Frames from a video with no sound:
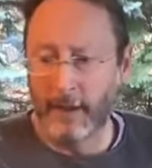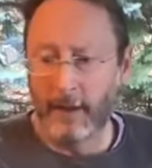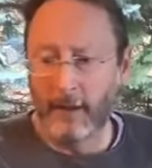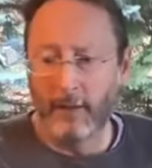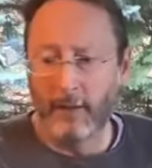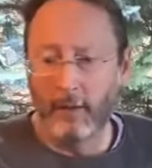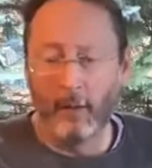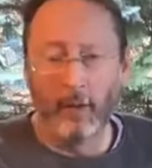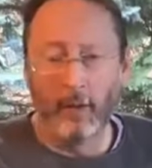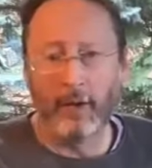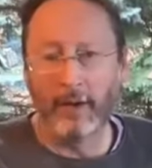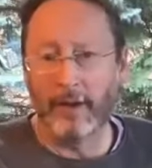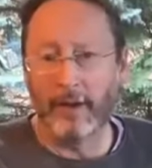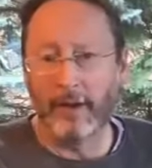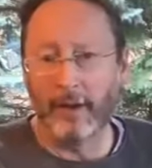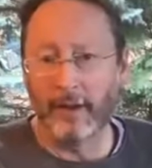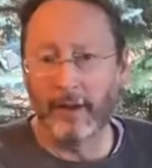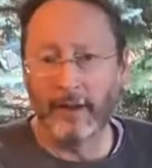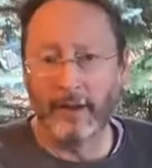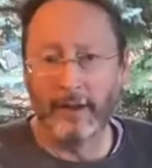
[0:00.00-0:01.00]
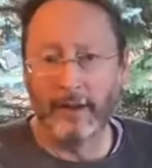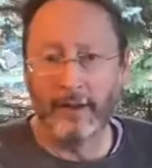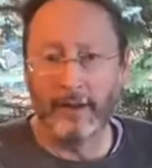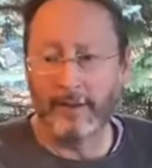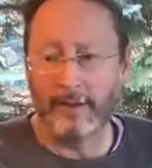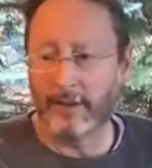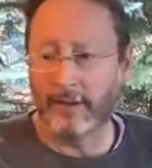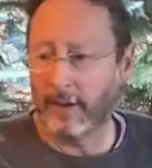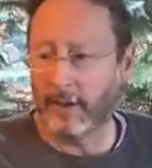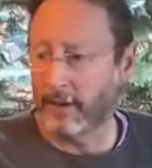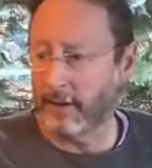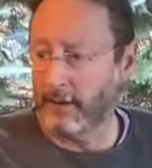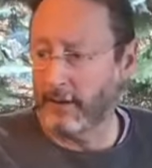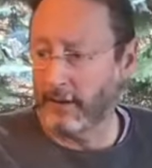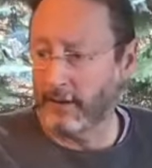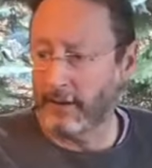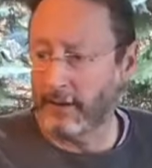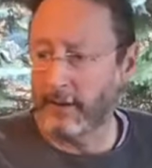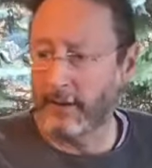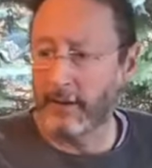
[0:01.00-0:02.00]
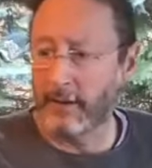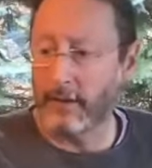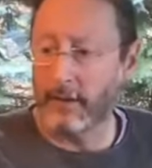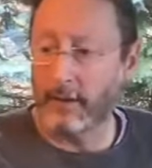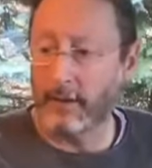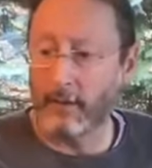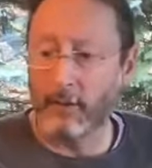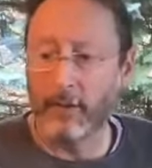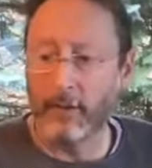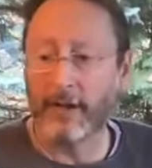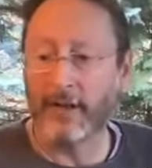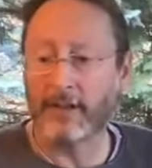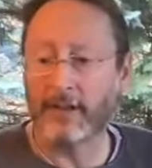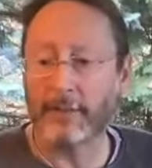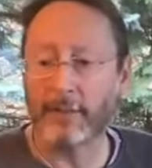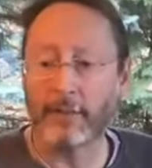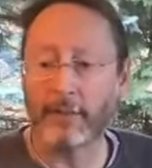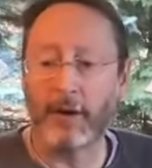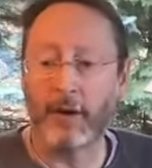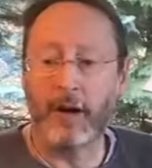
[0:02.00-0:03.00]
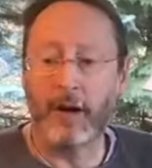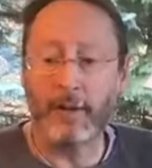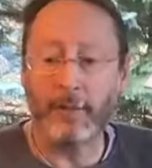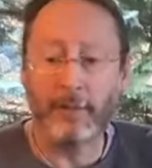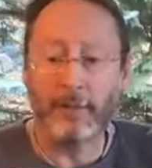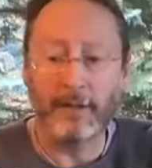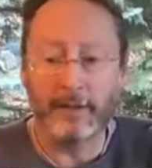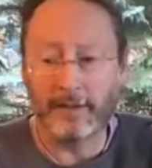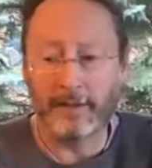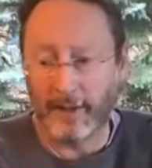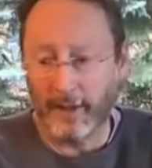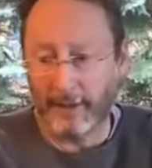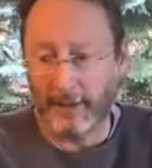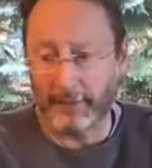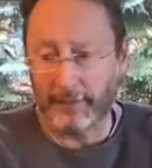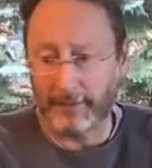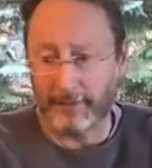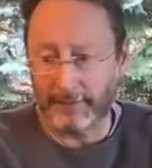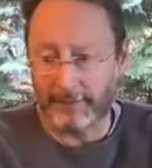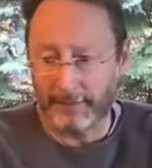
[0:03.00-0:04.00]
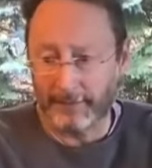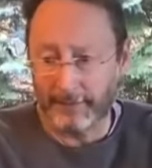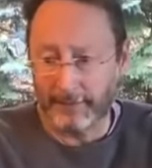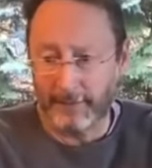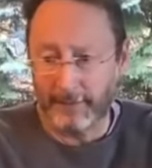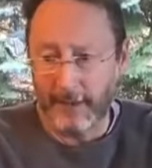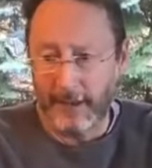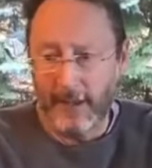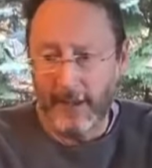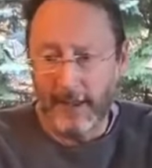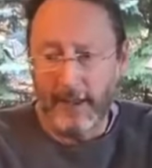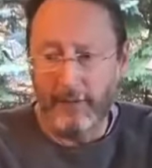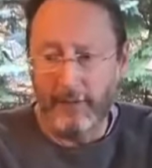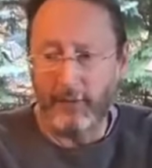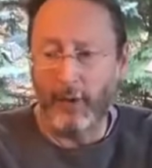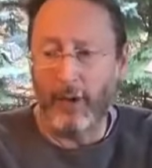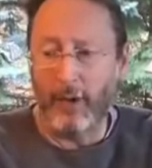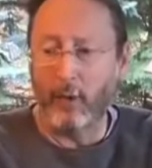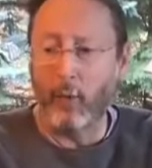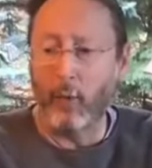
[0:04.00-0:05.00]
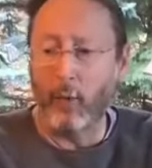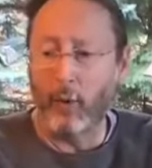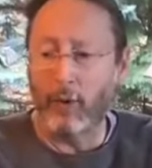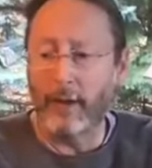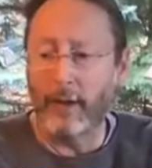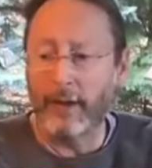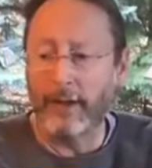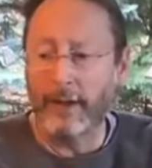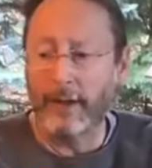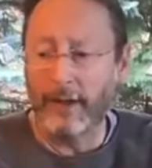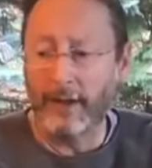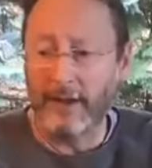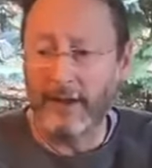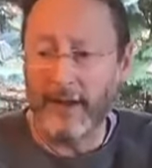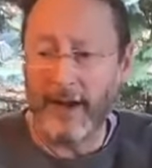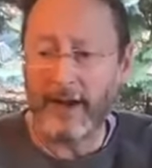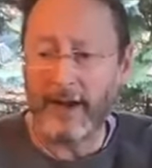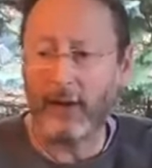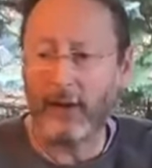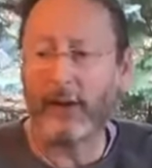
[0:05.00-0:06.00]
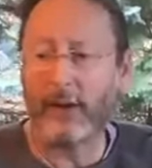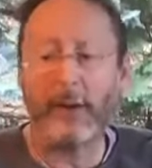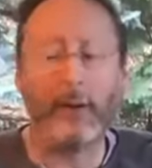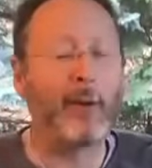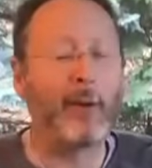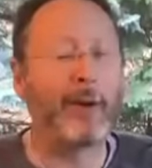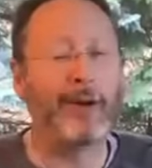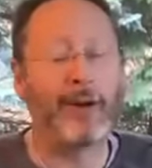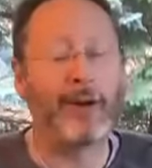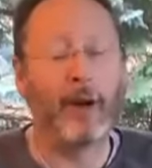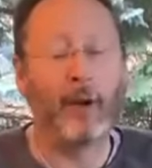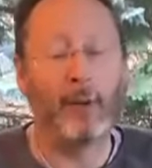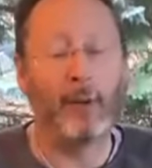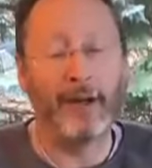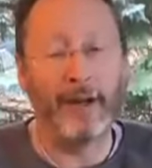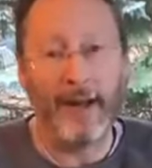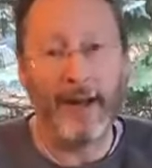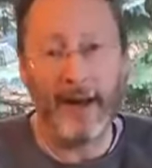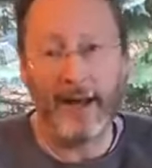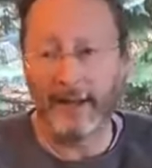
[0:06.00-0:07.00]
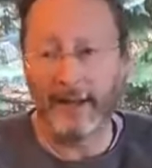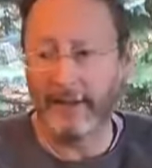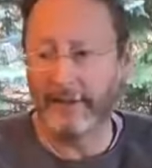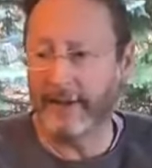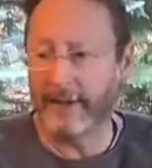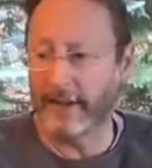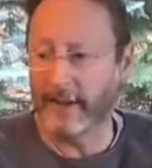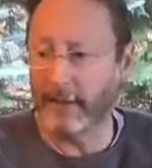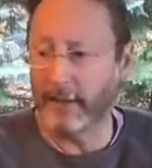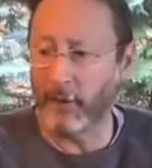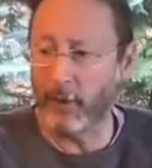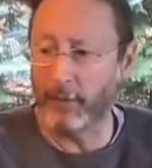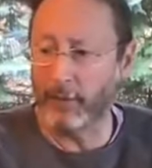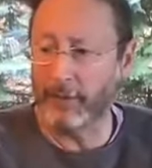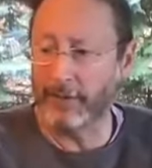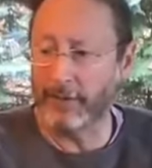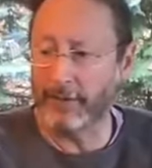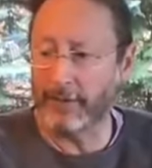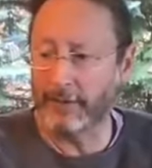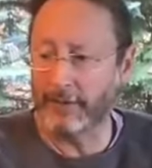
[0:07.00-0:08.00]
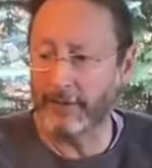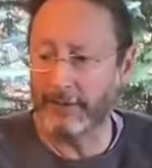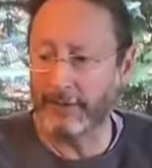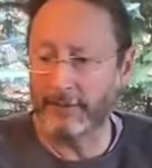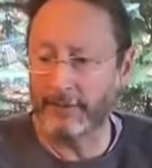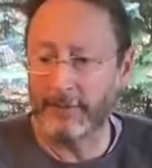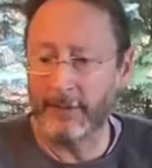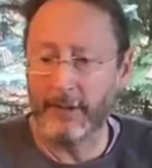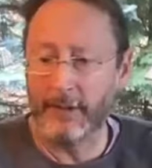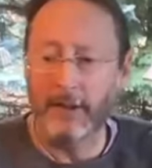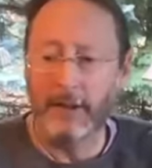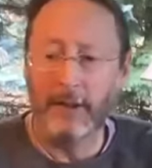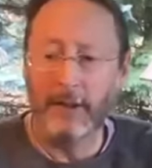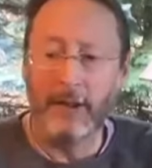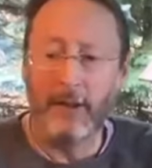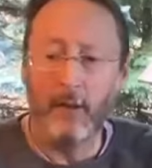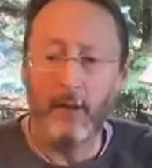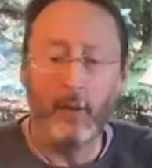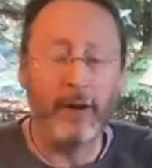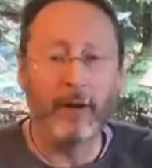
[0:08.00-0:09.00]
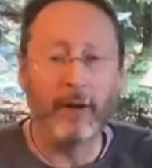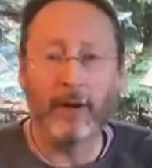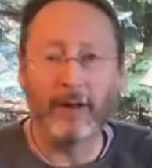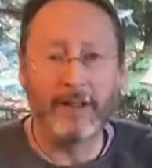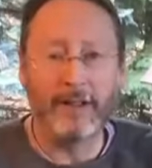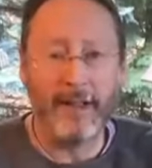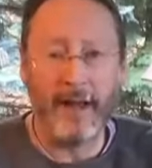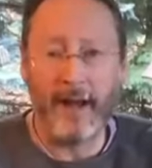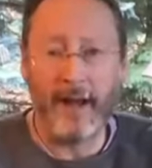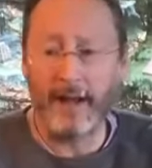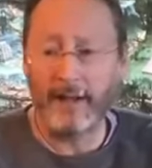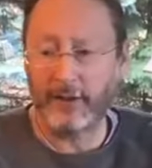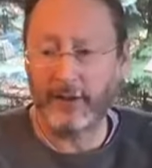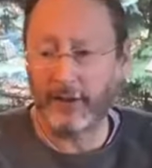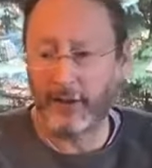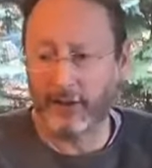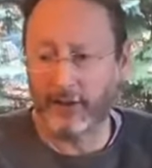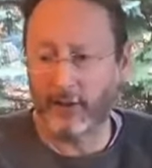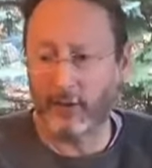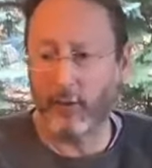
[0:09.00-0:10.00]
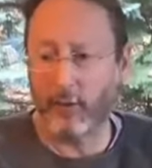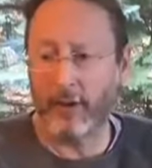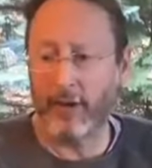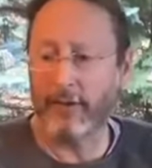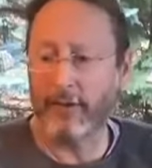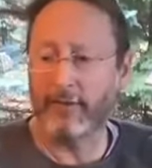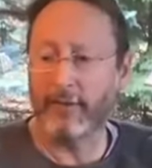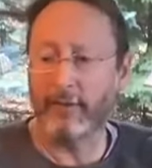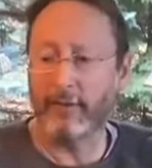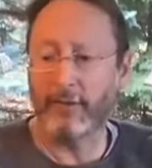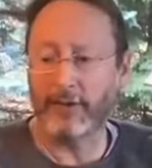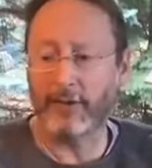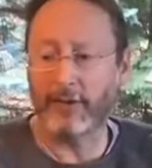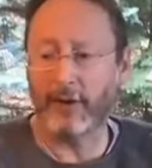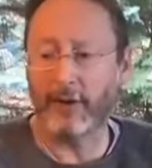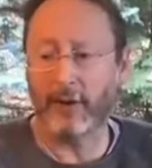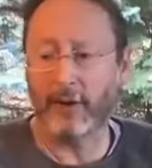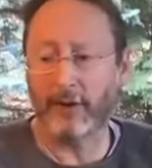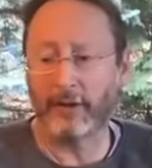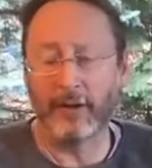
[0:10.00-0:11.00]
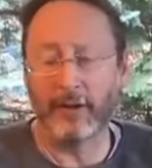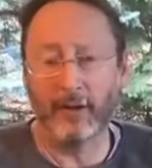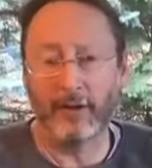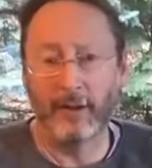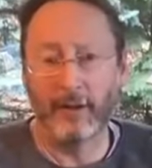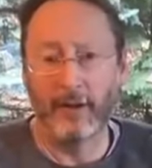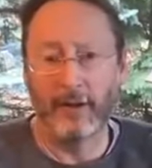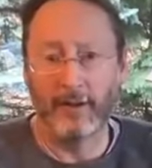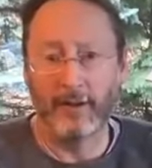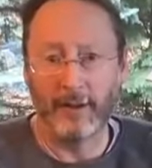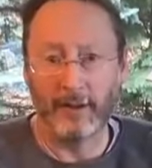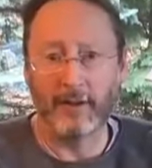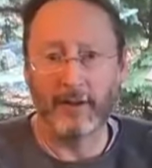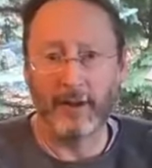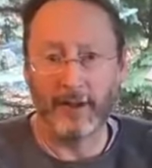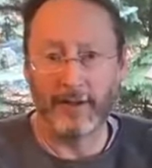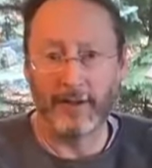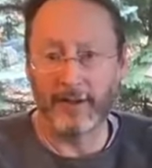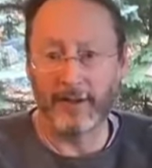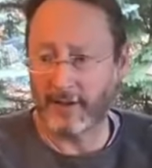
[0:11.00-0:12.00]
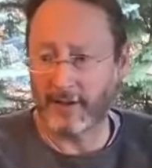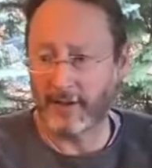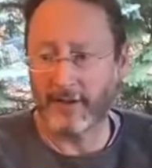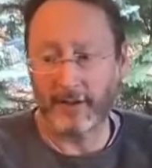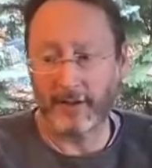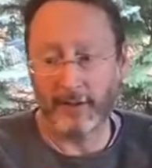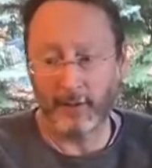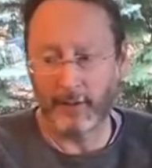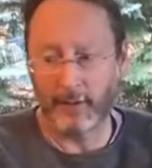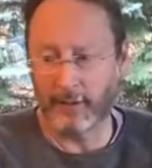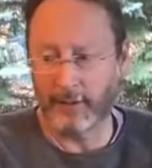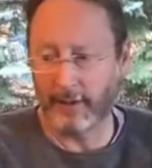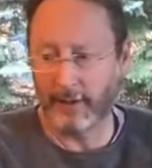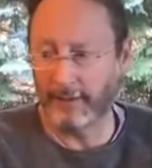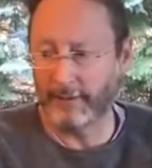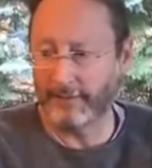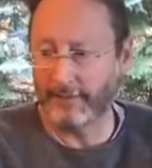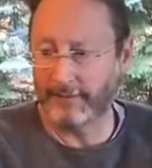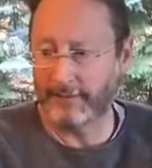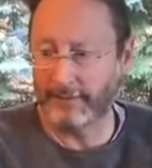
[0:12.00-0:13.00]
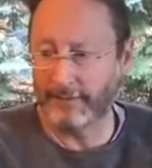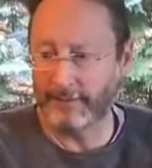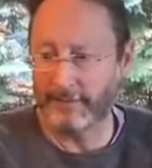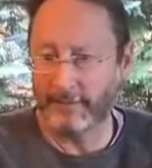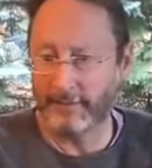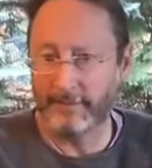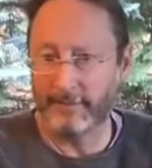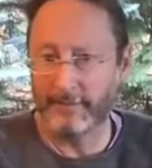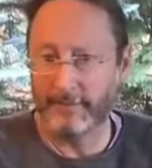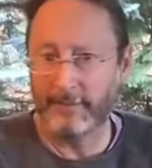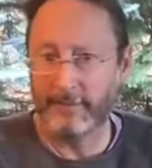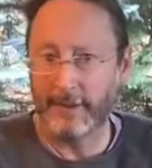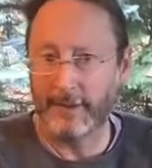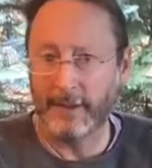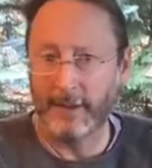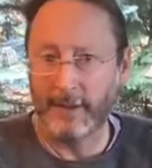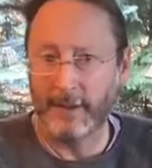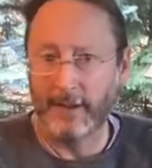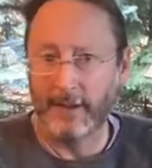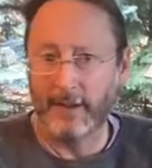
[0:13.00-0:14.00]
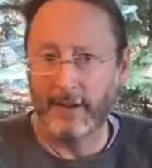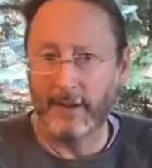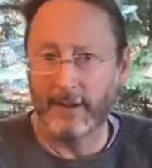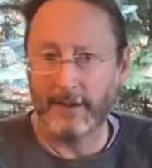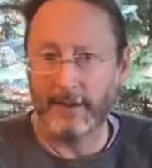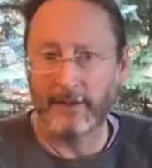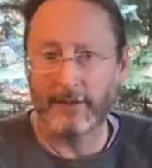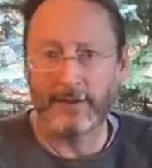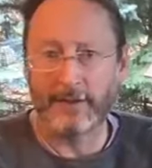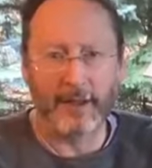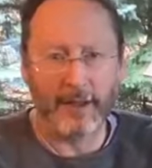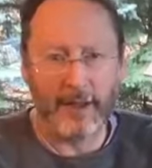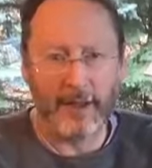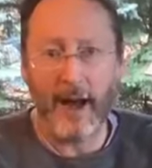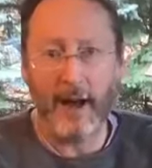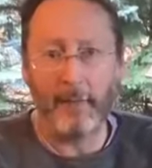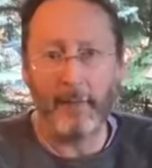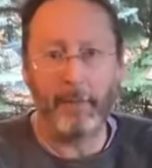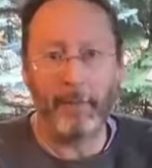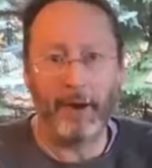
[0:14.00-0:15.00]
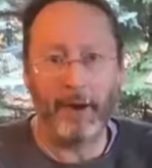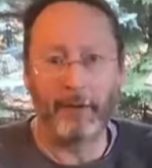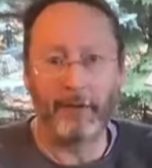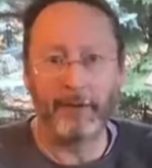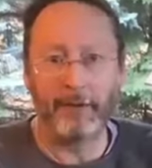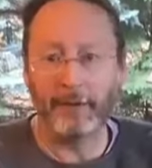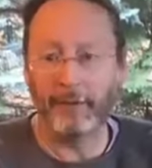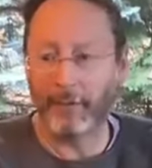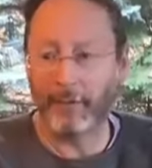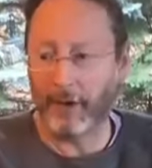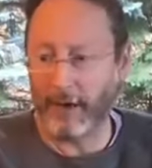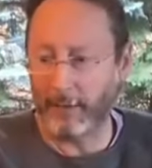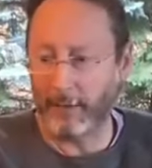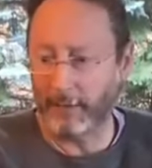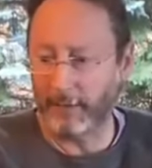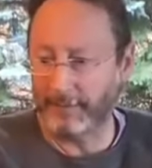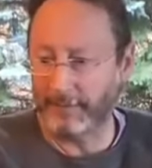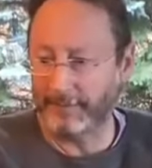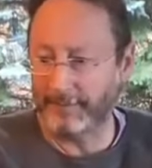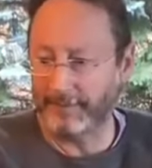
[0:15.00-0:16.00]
Worrying is a prime example. If we are worried, not only are we not living in the moment, we are attached to whatever result that causes us the worry. So it's a compounded problem.